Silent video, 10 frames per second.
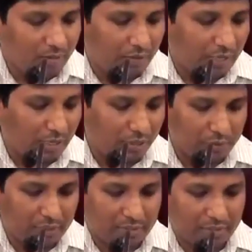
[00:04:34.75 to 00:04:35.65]
We all knew
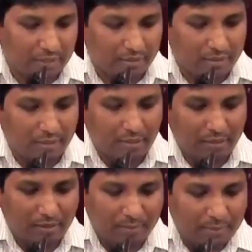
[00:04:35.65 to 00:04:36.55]
this. Uh,
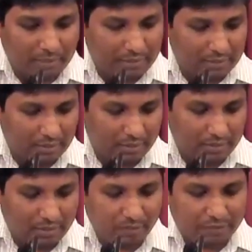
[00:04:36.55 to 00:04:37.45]
please uh,
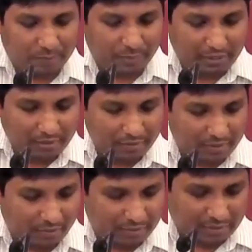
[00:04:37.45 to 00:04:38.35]
turn with me for
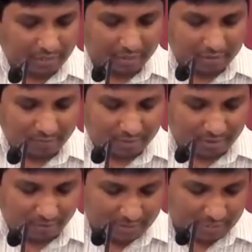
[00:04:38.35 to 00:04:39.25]
a quick second, for a
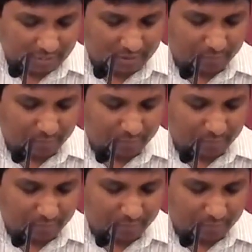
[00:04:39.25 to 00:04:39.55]
quick second.